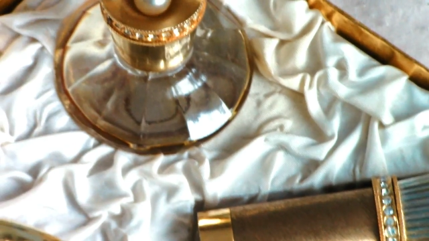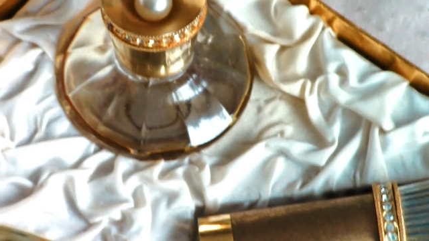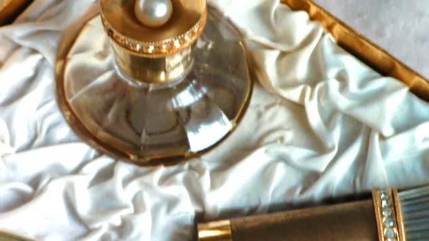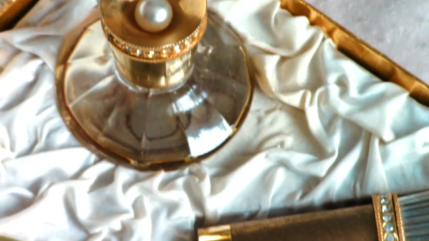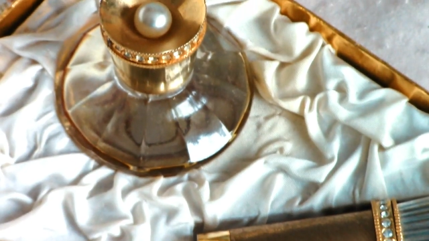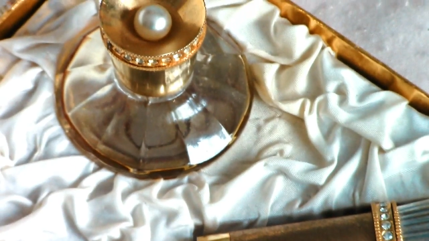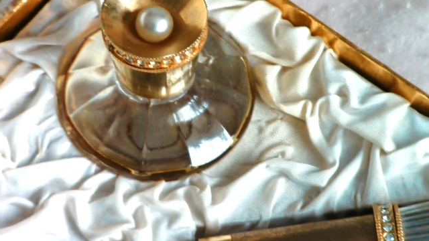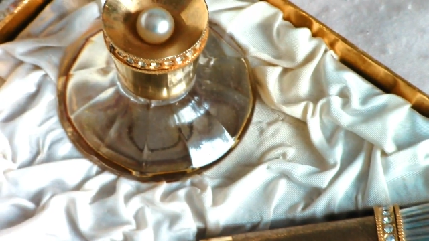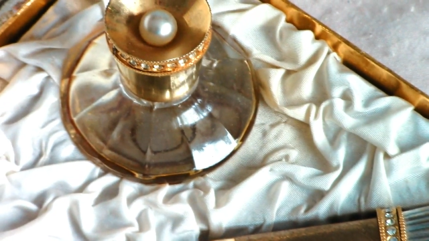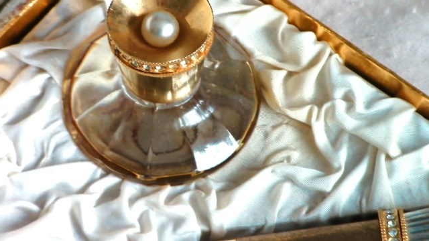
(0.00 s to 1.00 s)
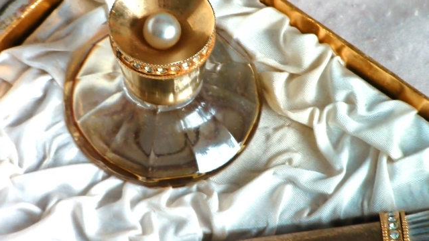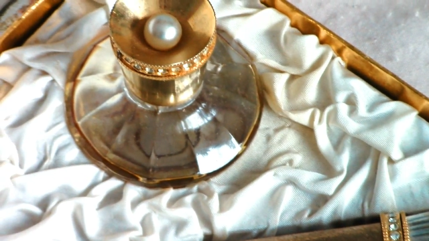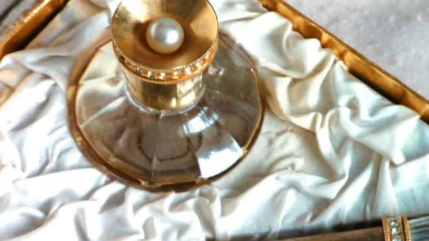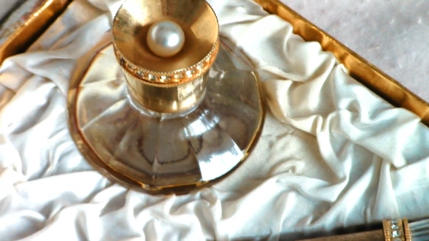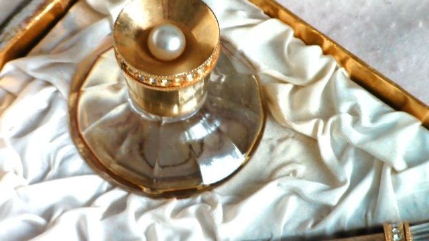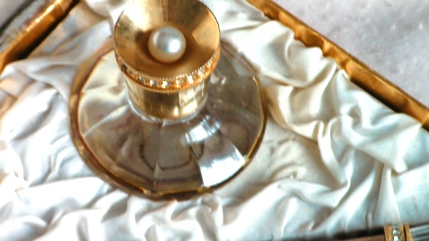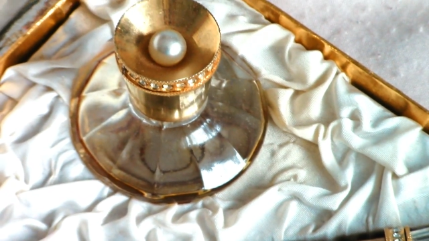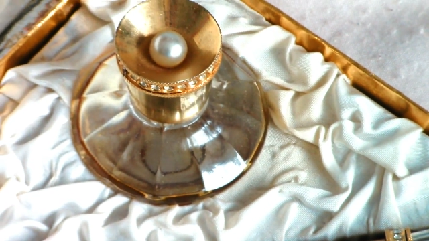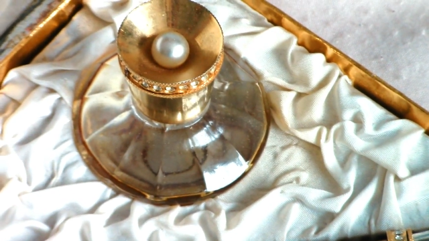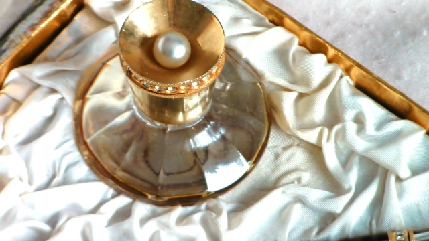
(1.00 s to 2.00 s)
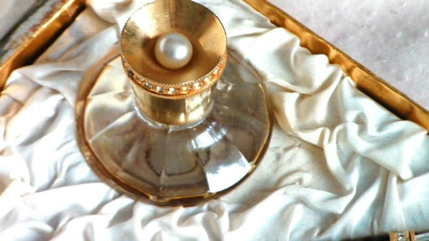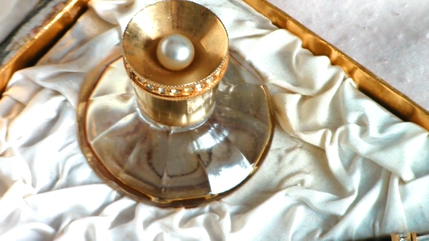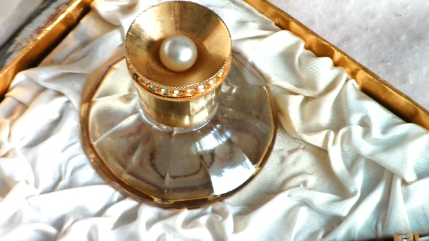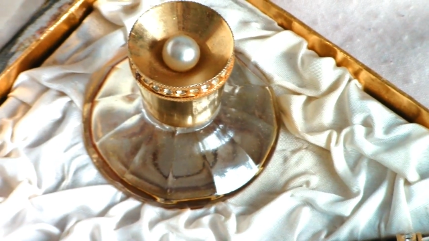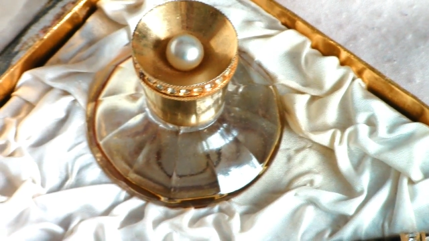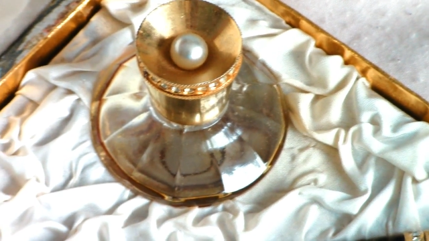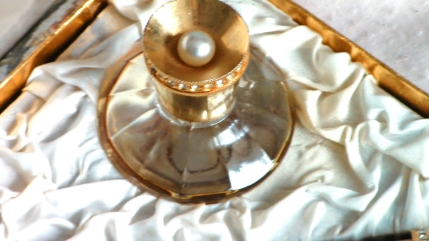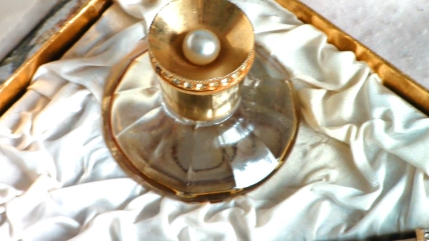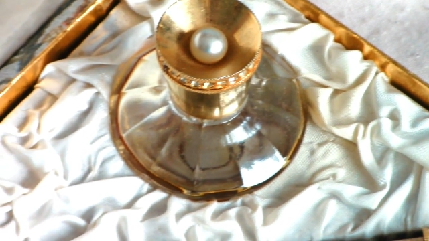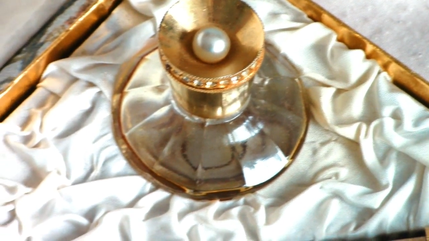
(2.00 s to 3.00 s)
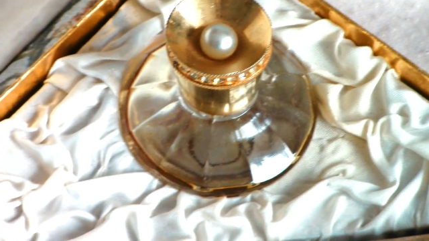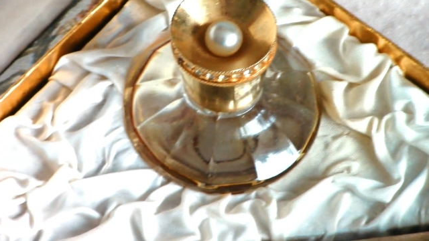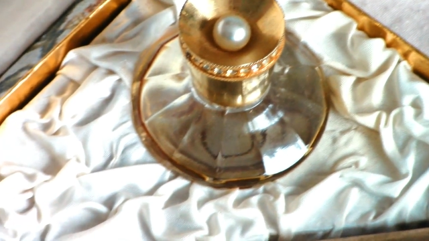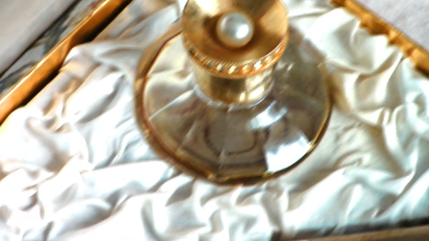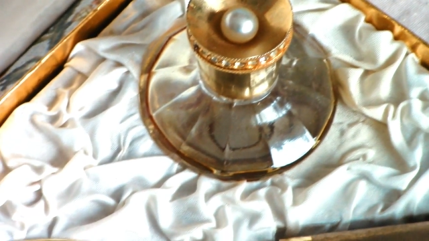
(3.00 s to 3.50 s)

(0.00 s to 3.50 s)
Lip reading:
No face is visible, so there are no lips to read.